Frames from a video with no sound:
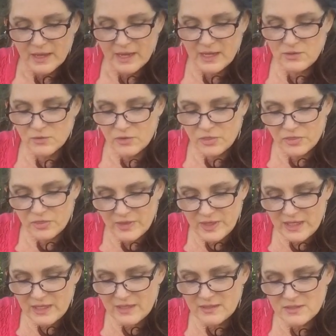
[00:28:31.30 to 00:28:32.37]
and your
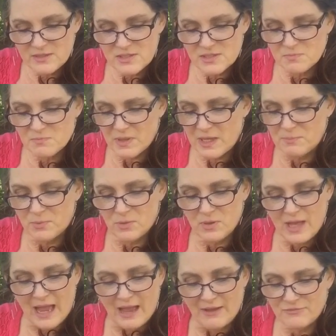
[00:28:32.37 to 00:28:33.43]
things
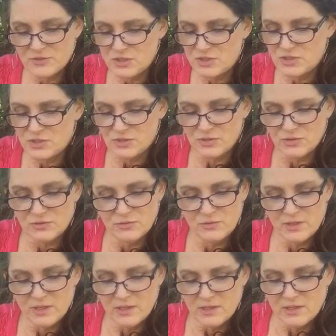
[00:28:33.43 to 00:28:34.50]
people have to do
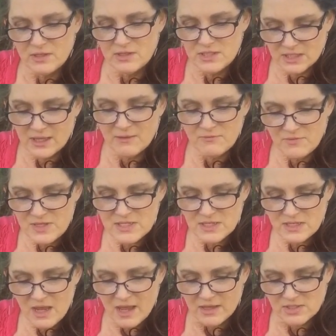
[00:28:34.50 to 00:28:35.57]
to come
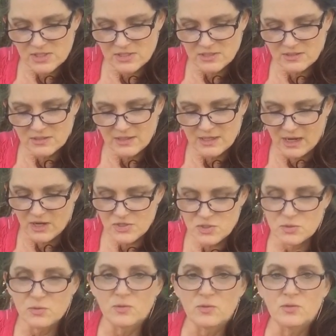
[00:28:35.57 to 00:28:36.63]
visit us in our
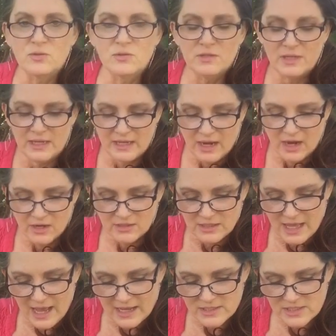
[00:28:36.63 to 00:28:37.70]
school and our
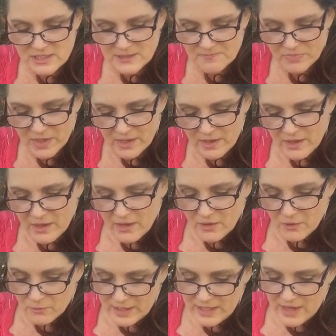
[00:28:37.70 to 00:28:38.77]
class.
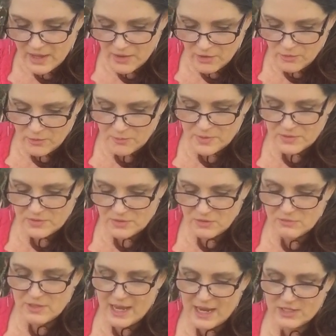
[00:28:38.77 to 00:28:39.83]
We hope
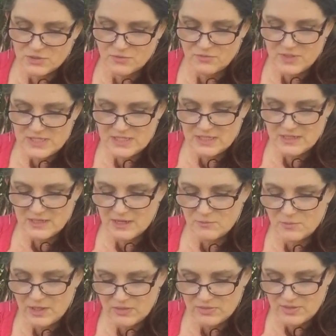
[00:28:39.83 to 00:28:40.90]
you liked your visit,
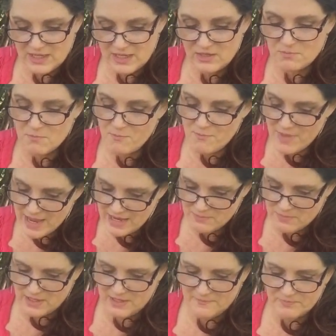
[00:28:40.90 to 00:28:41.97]
and we think
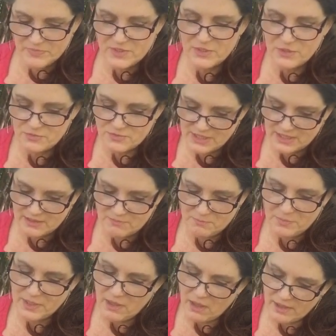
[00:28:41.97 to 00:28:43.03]
maybe you did
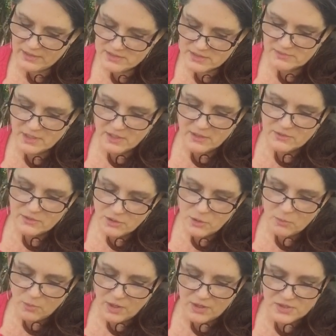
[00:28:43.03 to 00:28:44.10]
because
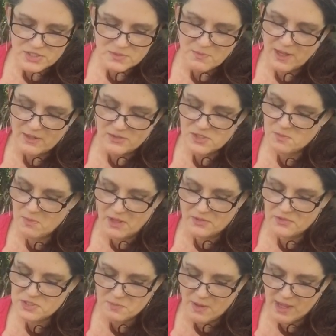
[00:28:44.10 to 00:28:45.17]
you were
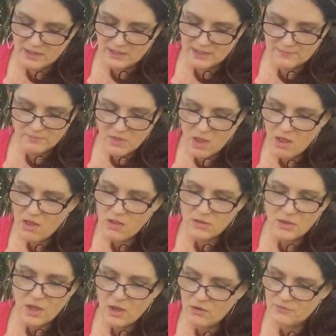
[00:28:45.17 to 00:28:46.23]
smiling
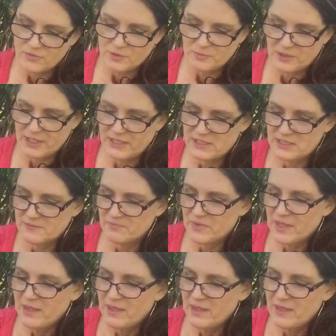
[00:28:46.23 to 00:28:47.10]
all over the place.